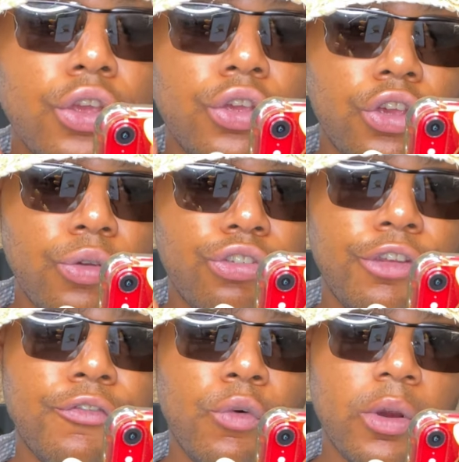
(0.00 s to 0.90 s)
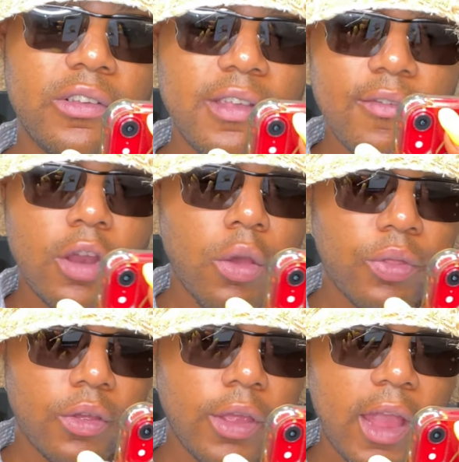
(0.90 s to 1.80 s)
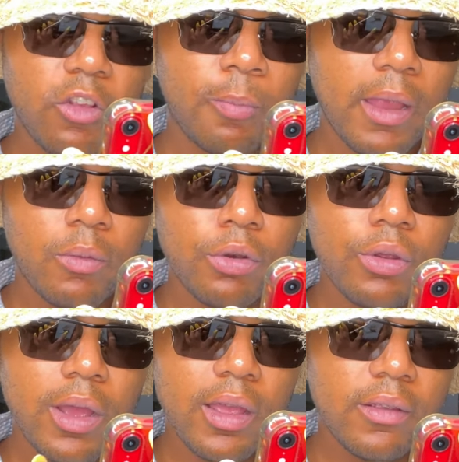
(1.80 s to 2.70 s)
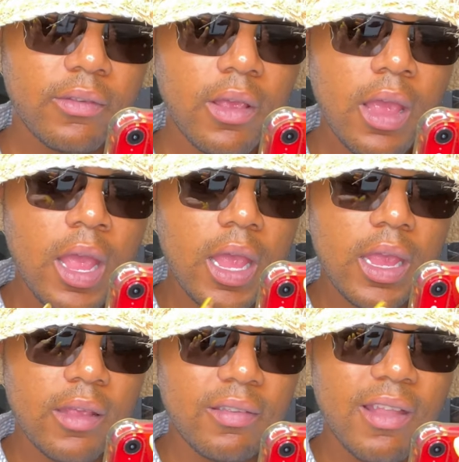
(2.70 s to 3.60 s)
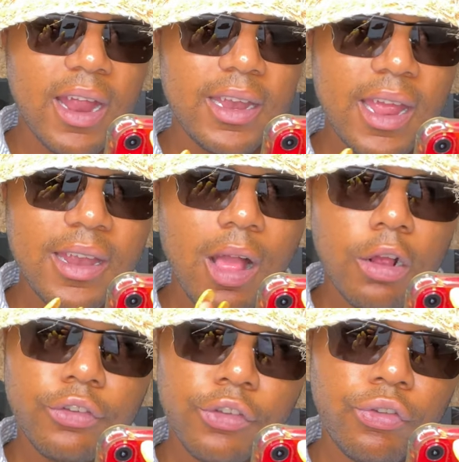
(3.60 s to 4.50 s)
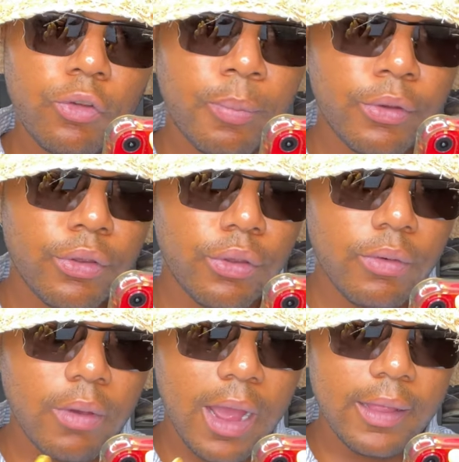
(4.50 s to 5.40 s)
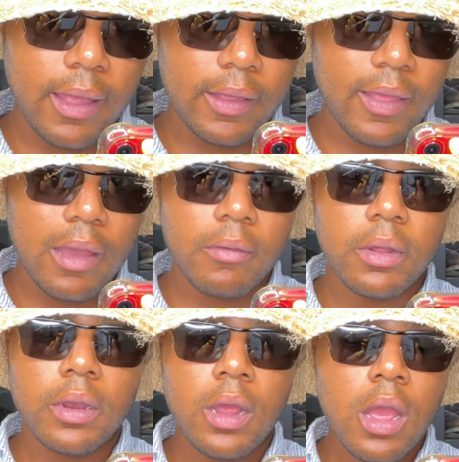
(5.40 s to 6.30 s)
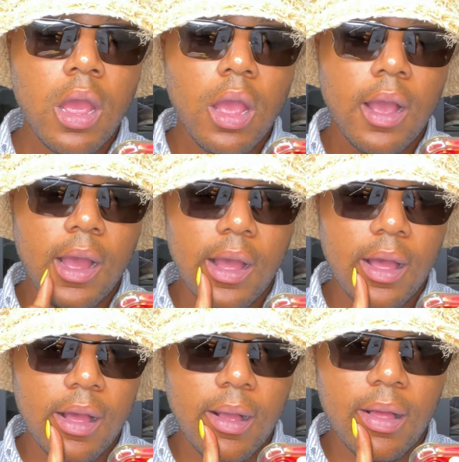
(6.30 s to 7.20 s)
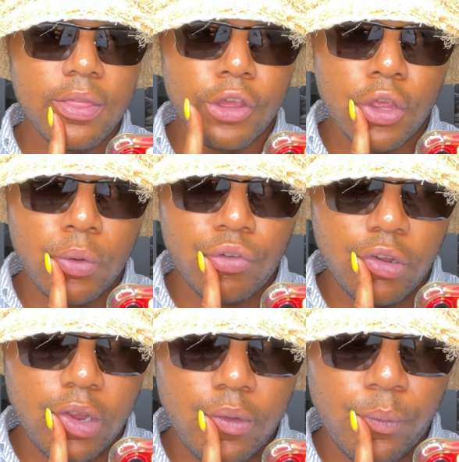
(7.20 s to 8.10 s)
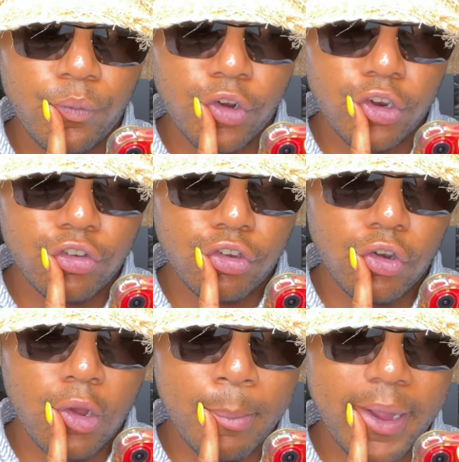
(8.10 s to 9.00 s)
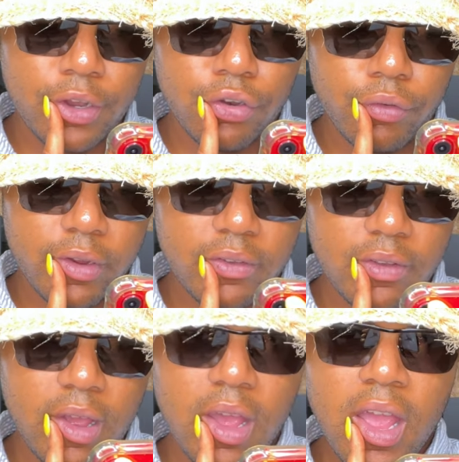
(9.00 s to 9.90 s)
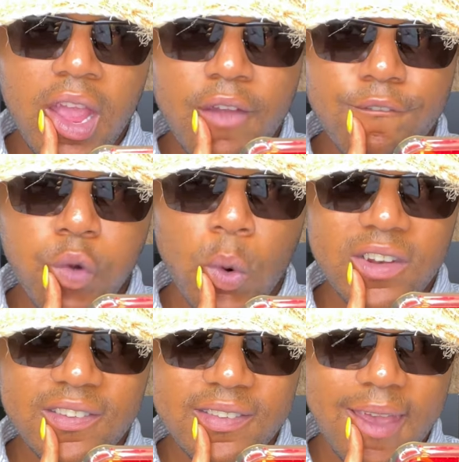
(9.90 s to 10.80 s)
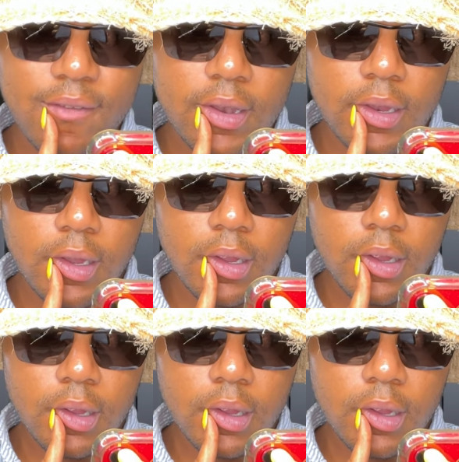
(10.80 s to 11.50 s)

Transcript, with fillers: Gucci four seven, oh oh, the Kate Spade one, you guys, is $98. It's super cute. I like that one. Uh, the Gucci version on Mytheresa, 470